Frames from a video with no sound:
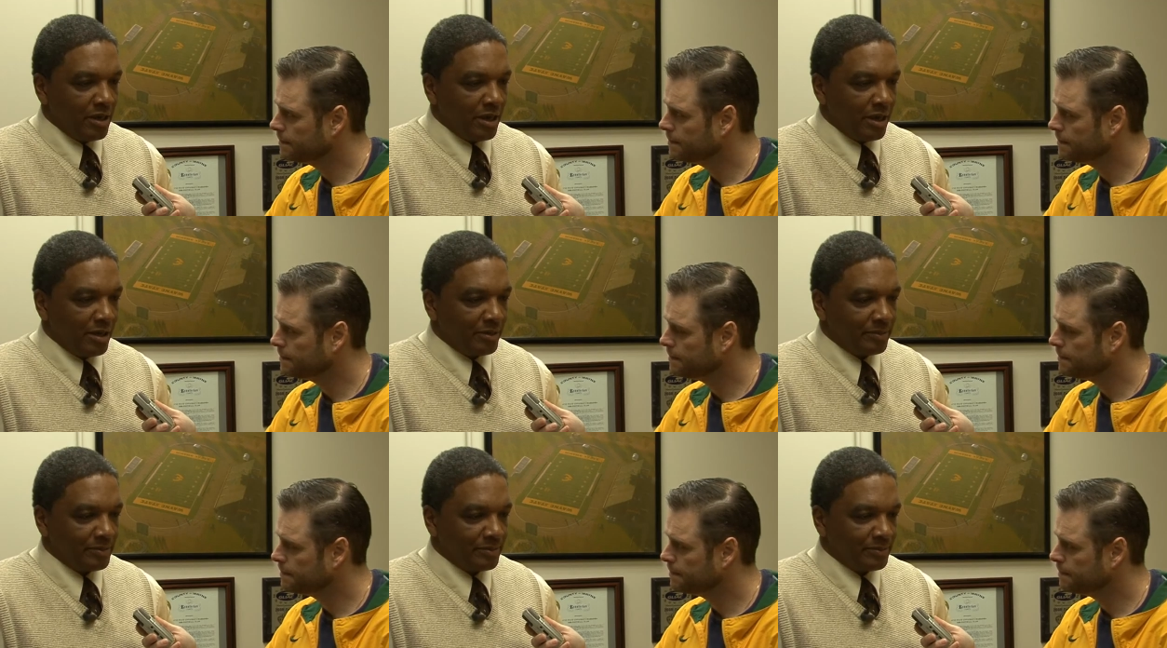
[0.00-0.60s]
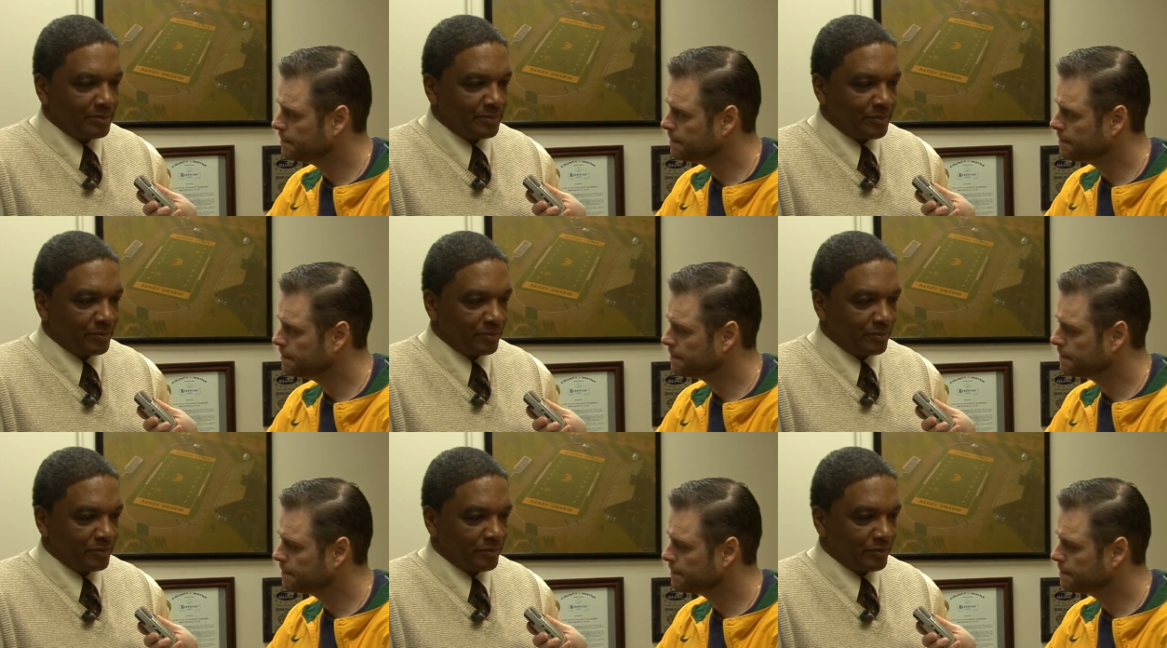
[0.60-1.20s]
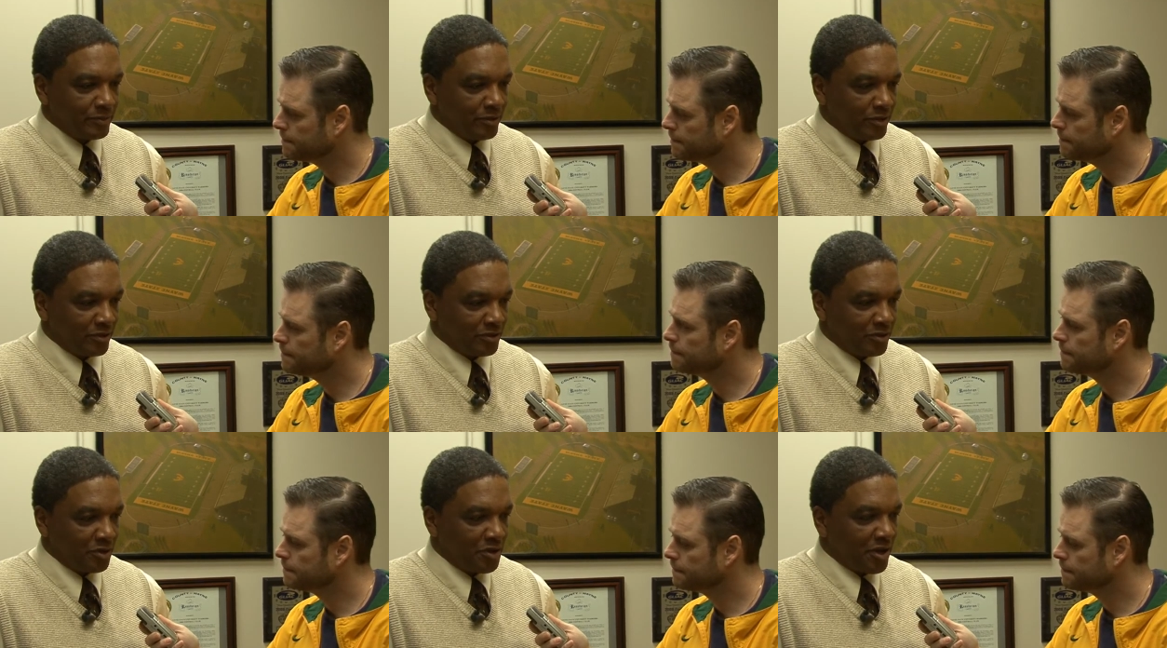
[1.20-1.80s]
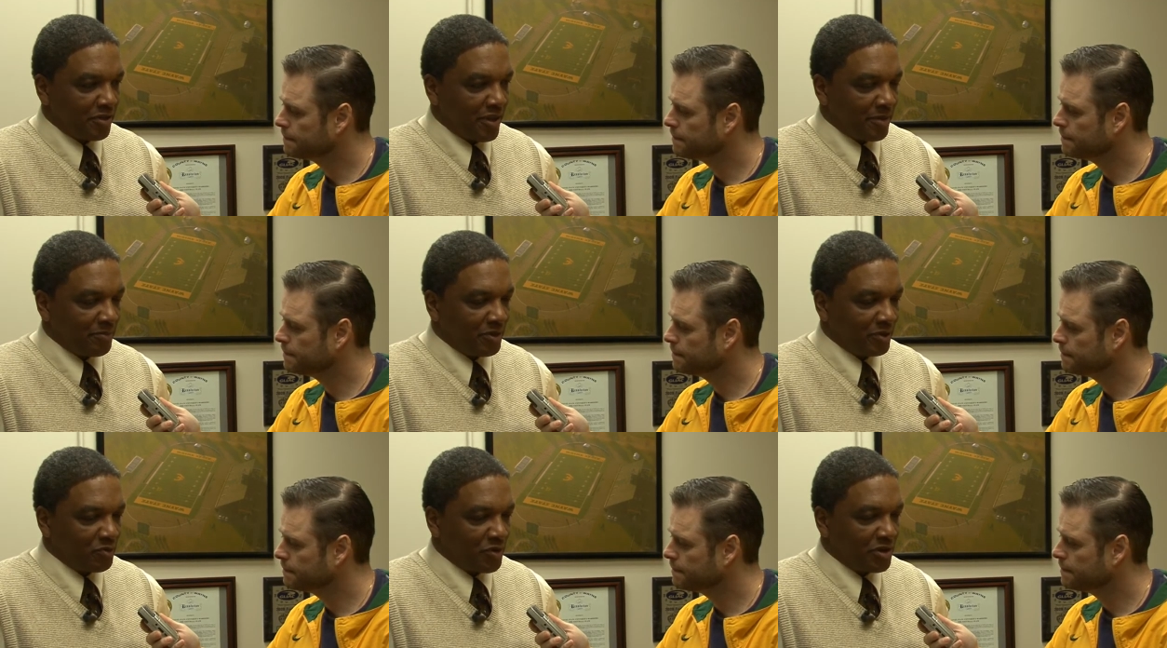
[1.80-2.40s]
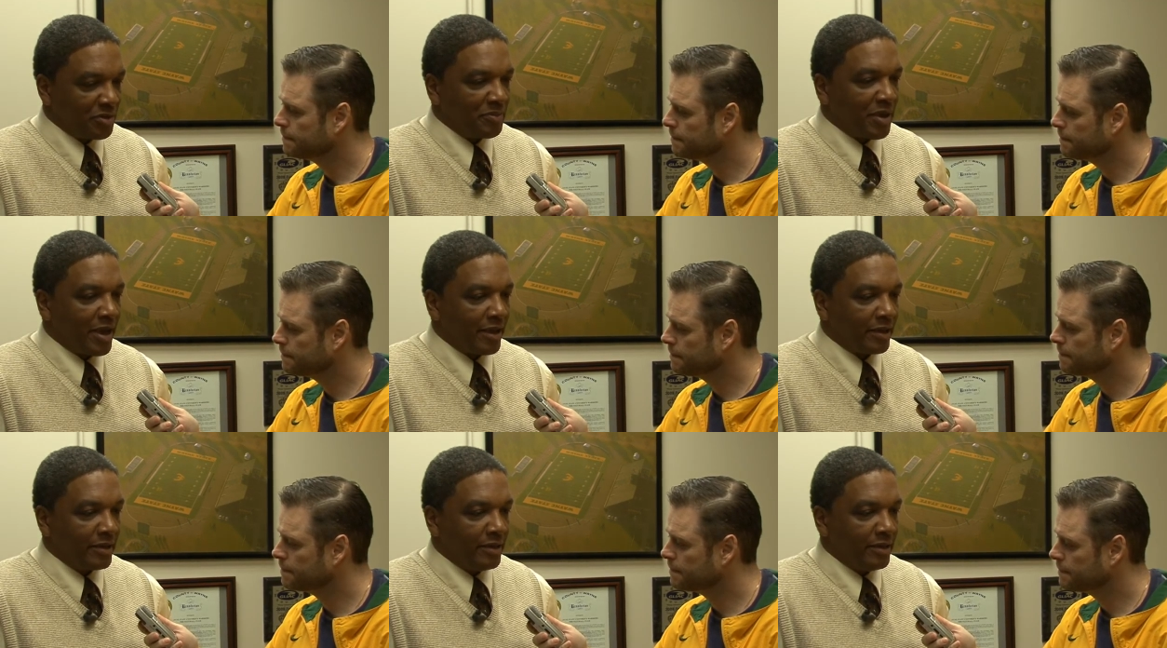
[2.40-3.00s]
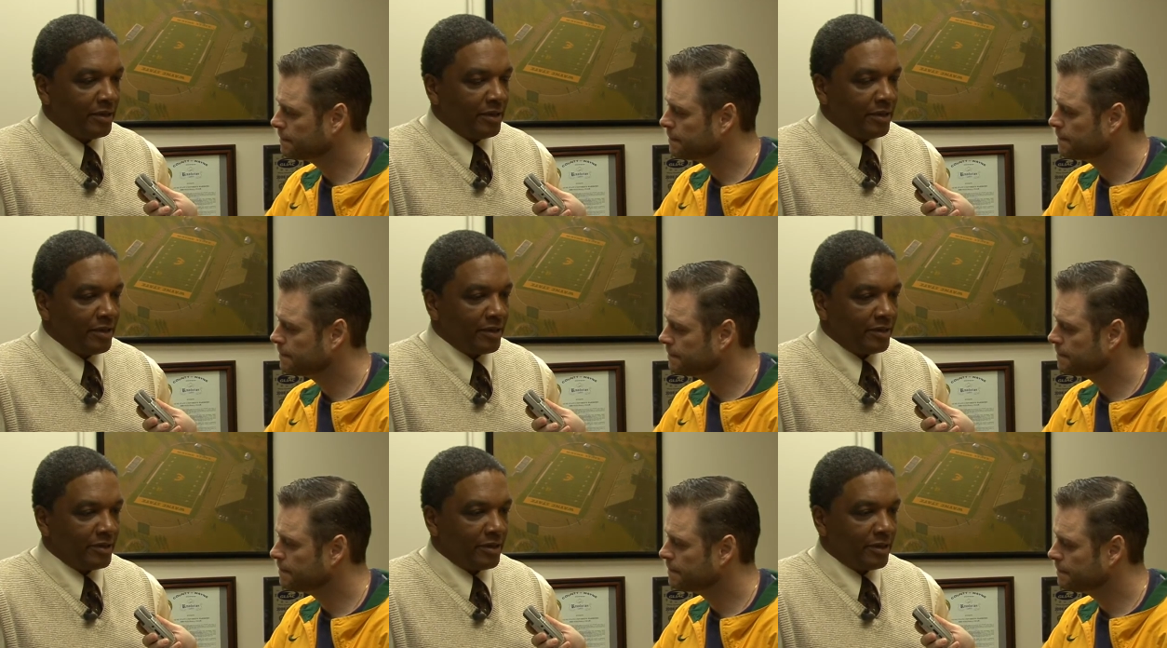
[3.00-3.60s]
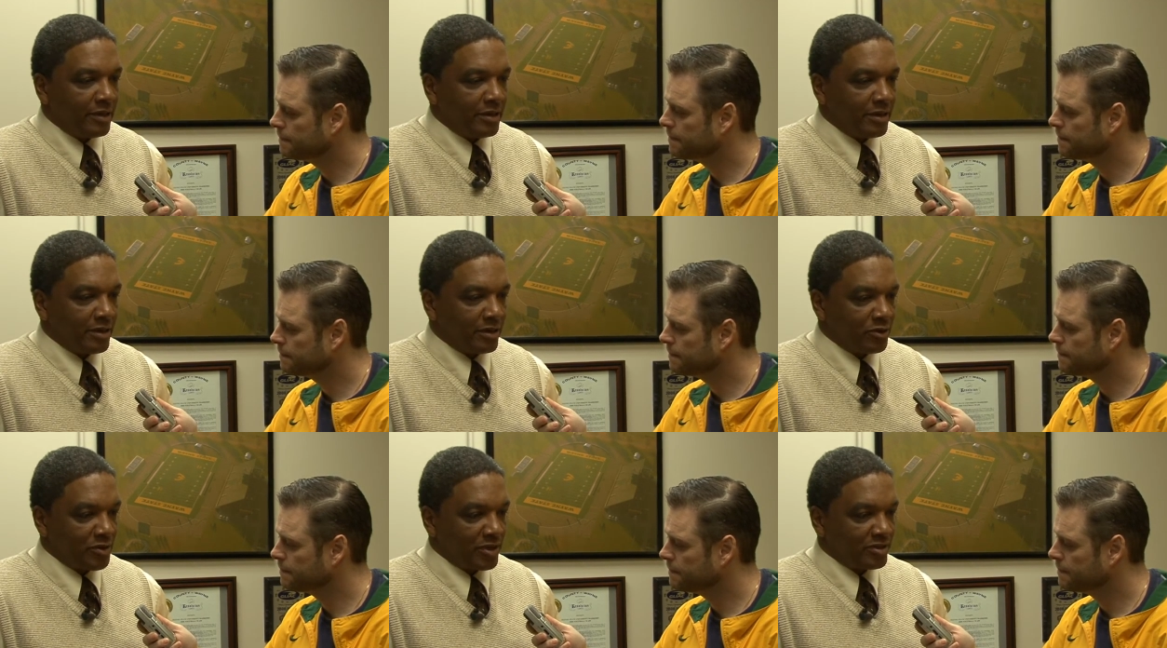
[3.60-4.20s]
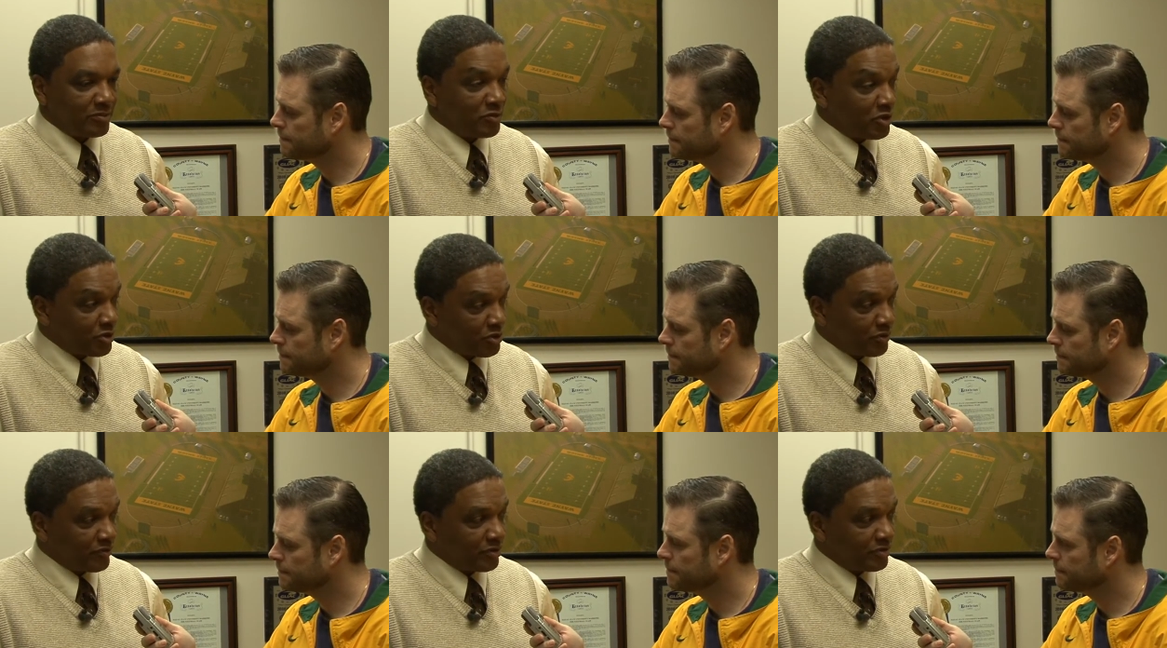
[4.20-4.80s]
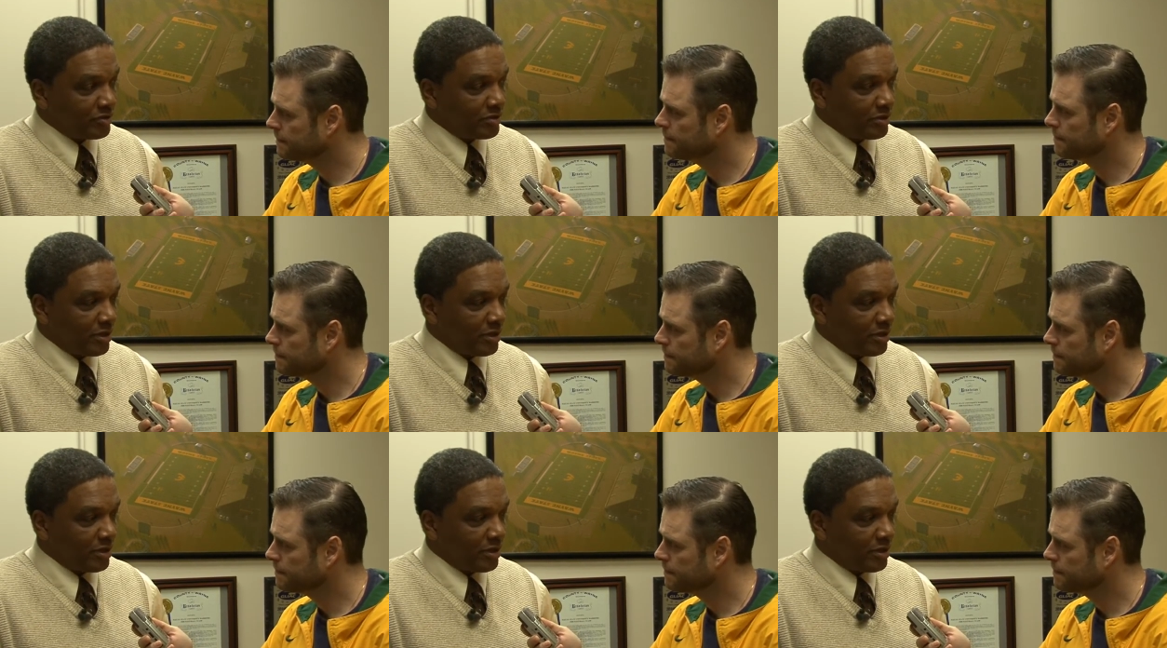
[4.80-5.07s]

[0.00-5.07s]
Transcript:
Speaker 1: Um, you know, slow down that big running back, and then uh, create some turnovers